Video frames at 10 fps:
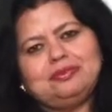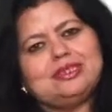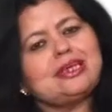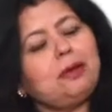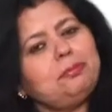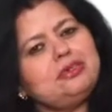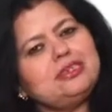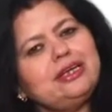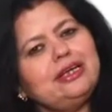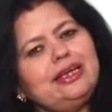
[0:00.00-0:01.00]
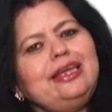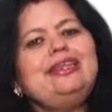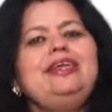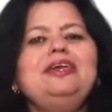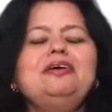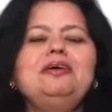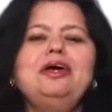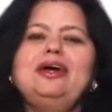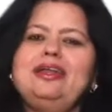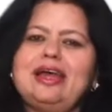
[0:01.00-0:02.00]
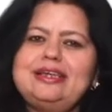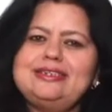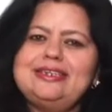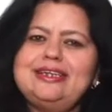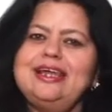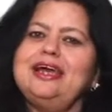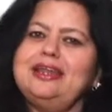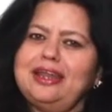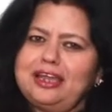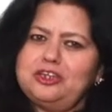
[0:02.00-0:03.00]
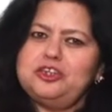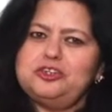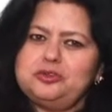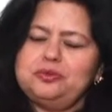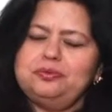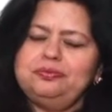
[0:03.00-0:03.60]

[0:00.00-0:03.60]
This happened in the year 1992.